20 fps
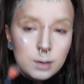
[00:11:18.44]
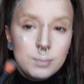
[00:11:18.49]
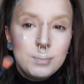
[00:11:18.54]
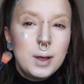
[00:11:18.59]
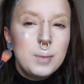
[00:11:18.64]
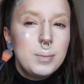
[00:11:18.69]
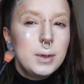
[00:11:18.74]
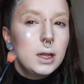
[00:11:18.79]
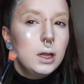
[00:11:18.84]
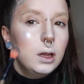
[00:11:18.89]

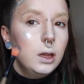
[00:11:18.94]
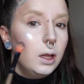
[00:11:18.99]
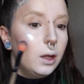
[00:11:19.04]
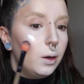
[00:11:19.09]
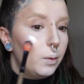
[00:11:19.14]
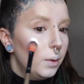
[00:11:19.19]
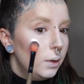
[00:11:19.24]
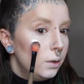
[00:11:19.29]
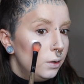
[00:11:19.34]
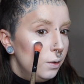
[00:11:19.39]
Might be a
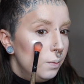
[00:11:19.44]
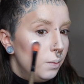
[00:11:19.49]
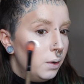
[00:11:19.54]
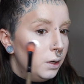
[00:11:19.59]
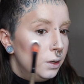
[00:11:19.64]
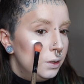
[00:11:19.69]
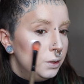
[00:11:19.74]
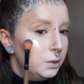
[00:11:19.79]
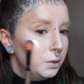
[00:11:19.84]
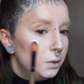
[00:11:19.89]
little bit too
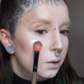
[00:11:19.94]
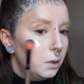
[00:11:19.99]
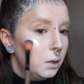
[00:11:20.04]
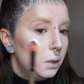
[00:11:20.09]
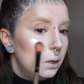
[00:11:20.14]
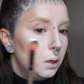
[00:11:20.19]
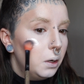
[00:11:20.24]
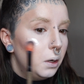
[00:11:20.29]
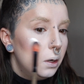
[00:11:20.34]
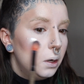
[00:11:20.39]
much.
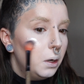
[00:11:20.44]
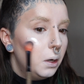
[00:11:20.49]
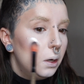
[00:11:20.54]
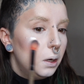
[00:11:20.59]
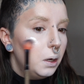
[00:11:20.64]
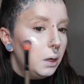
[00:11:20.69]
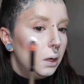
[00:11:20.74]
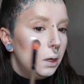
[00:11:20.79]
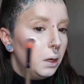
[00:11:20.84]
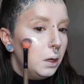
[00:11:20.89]

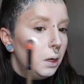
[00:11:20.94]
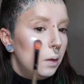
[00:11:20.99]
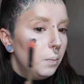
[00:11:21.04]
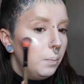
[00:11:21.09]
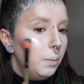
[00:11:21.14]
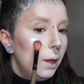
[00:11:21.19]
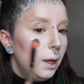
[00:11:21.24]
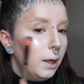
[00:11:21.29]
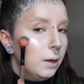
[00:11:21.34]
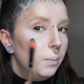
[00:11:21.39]

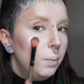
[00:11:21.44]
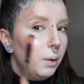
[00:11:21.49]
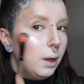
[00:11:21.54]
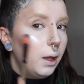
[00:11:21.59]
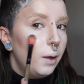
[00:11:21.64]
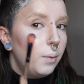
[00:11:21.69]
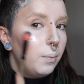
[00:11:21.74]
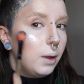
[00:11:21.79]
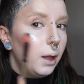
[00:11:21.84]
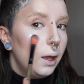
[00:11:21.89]
Blend,
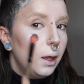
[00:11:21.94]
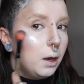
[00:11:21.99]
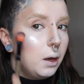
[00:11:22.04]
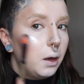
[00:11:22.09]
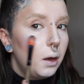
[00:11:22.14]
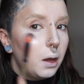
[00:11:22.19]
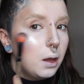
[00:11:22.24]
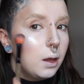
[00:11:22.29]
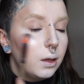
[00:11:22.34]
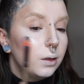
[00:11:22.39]
blend,
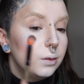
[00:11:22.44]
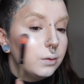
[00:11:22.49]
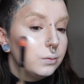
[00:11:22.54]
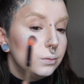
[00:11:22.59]
blend.